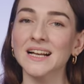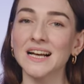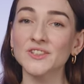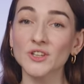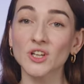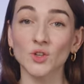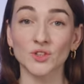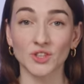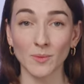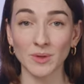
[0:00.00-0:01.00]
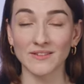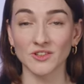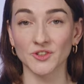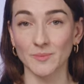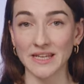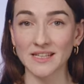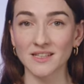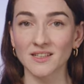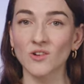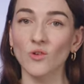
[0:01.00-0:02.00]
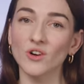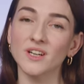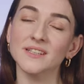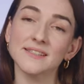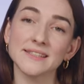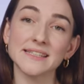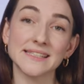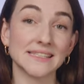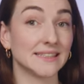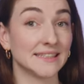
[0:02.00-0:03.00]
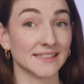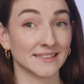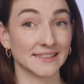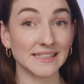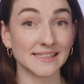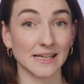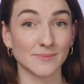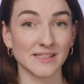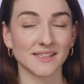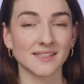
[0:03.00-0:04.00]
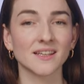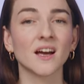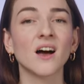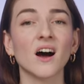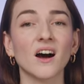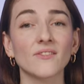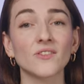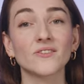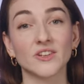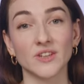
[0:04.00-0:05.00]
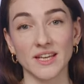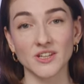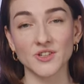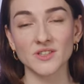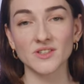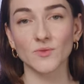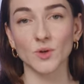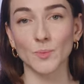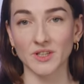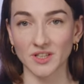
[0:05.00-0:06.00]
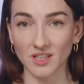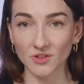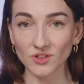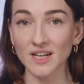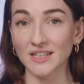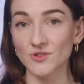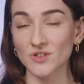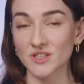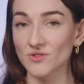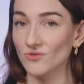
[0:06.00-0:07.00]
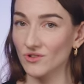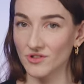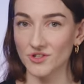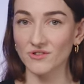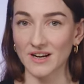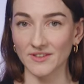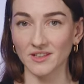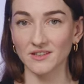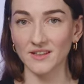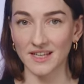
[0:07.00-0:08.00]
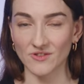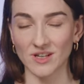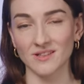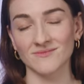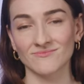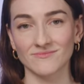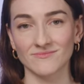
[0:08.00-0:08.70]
Country code top-level domain, or CCTLD subsets, are for variations for particular countries or geographical areas.